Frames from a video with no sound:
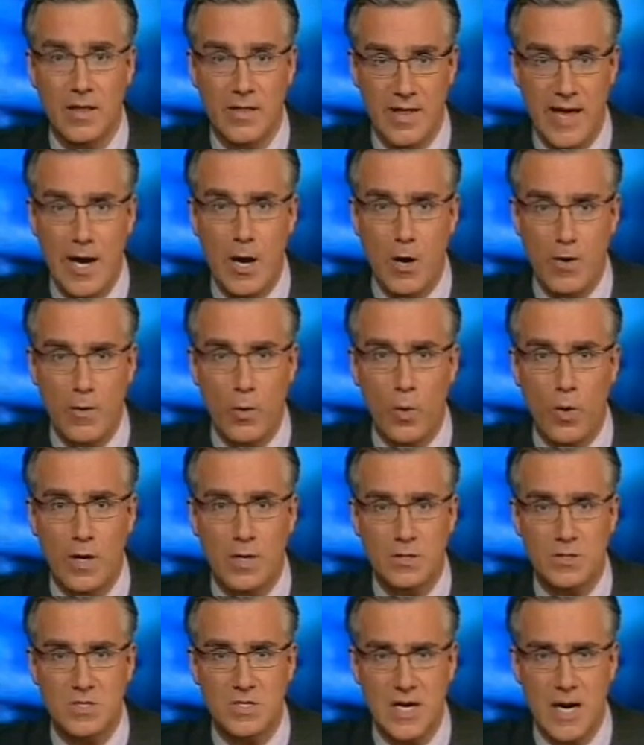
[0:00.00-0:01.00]
They are the
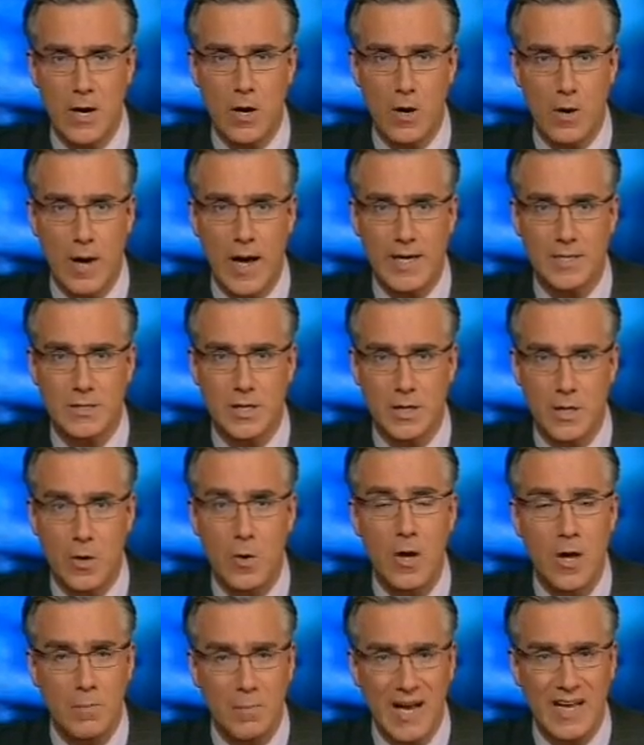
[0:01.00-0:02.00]
ones terrorizing you.